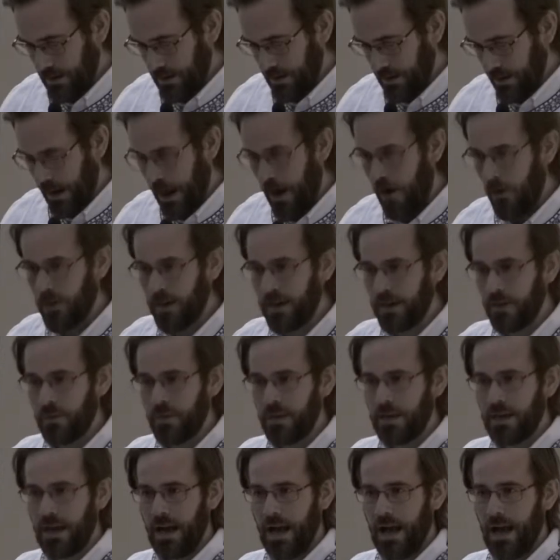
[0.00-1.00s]
How can
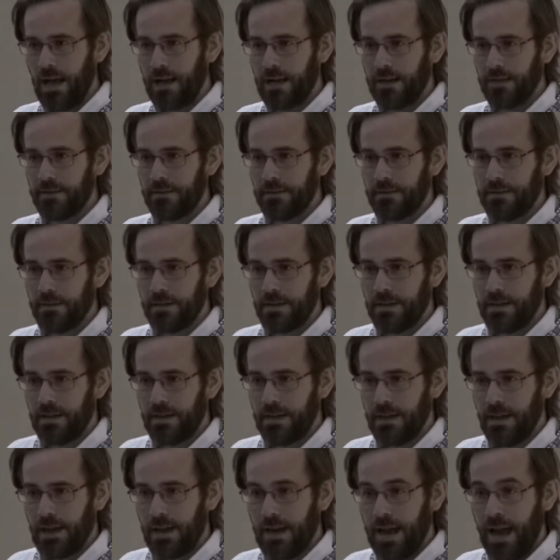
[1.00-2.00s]
we not
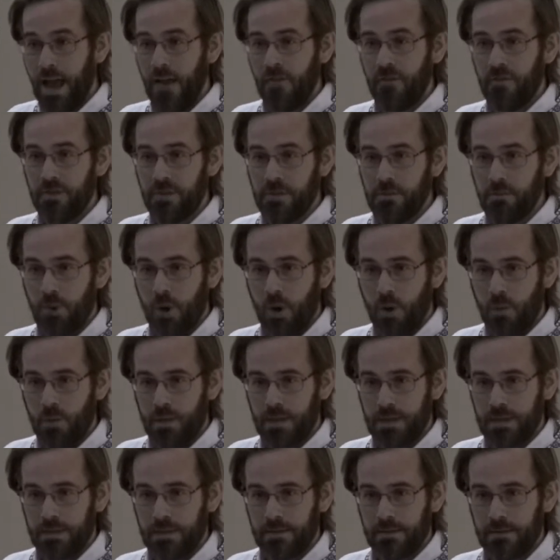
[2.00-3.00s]
at every
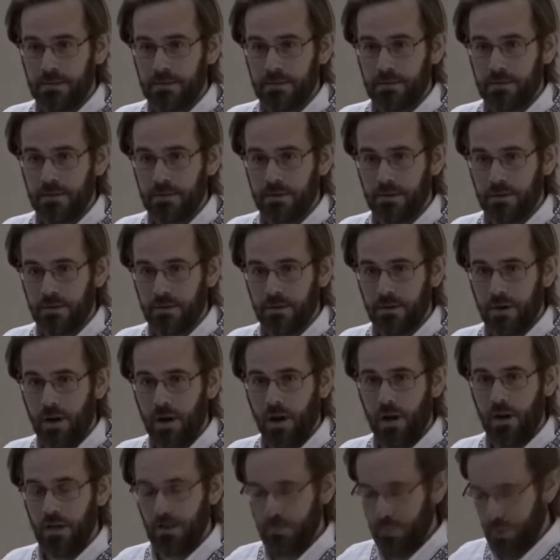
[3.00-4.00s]
moment
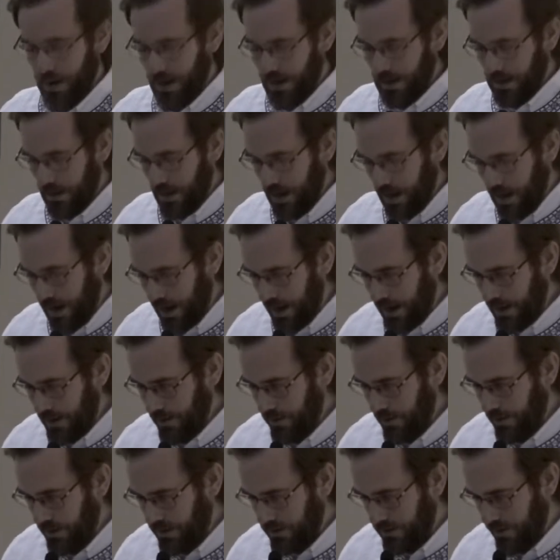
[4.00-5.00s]
call upon God
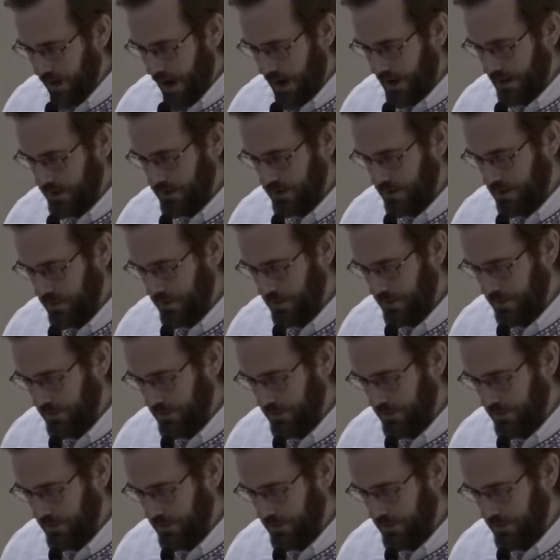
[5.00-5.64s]
with gratitude?